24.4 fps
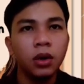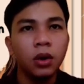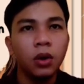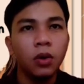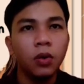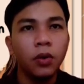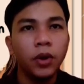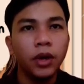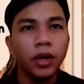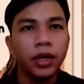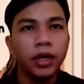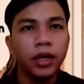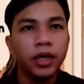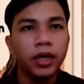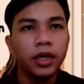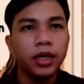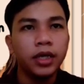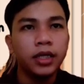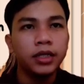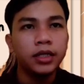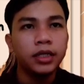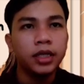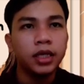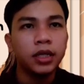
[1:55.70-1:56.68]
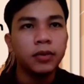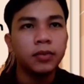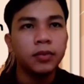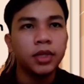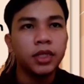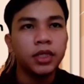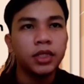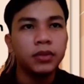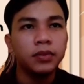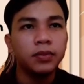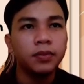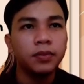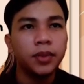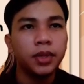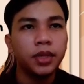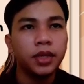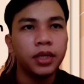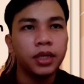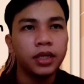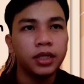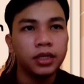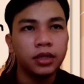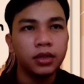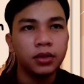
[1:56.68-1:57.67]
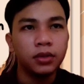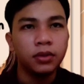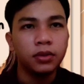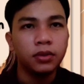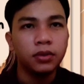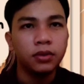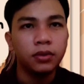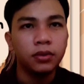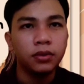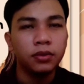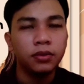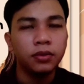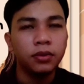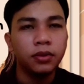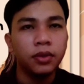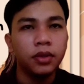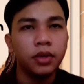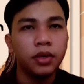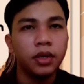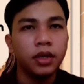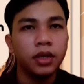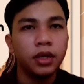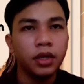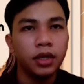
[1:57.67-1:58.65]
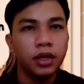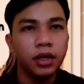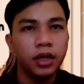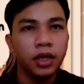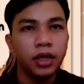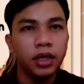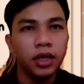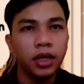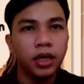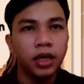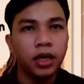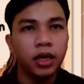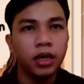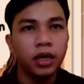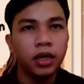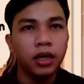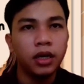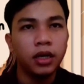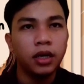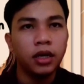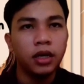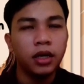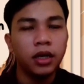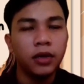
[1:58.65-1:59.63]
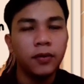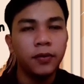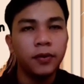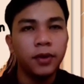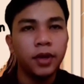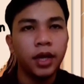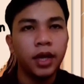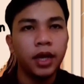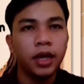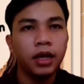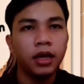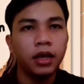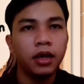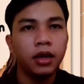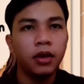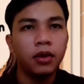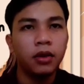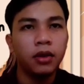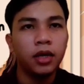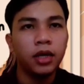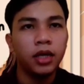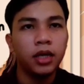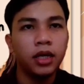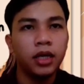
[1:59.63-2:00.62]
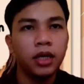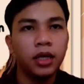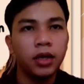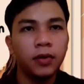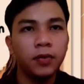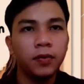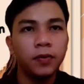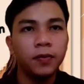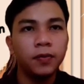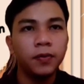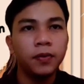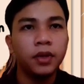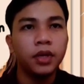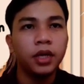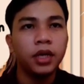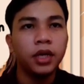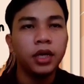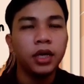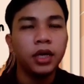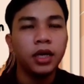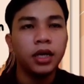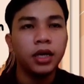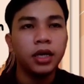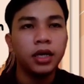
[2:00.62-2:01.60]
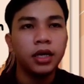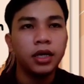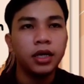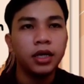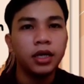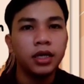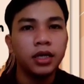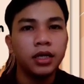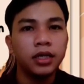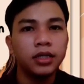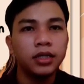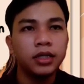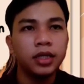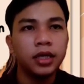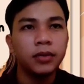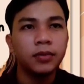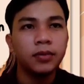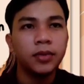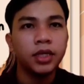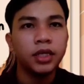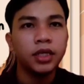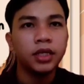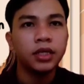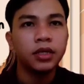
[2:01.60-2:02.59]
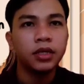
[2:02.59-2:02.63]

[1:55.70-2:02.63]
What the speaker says: when the statement P is true, if and only if the statement